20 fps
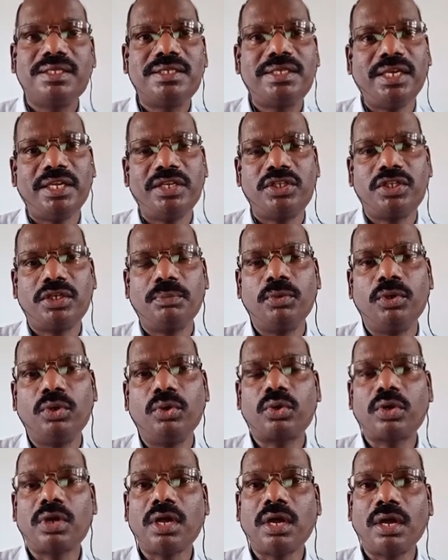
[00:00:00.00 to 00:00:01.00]

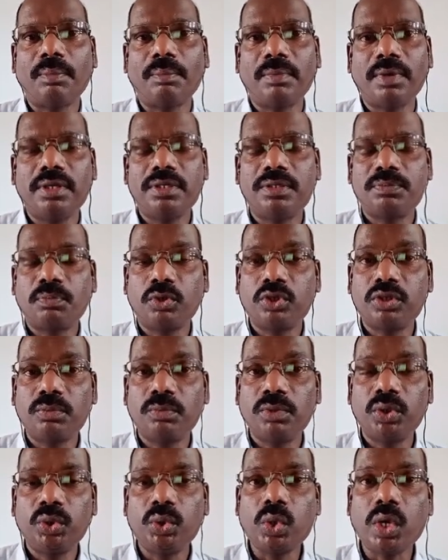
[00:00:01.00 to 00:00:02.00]
changeable or is possible
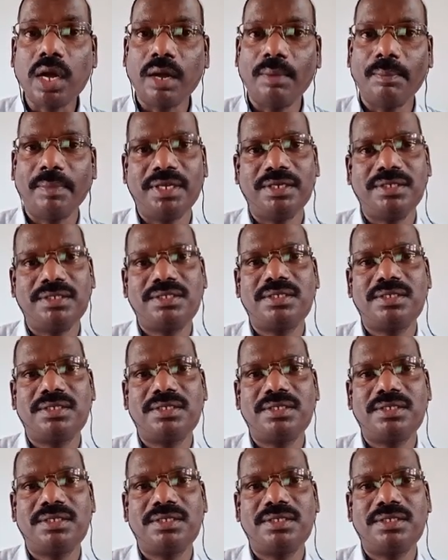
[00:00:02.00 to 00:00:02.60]
to amend.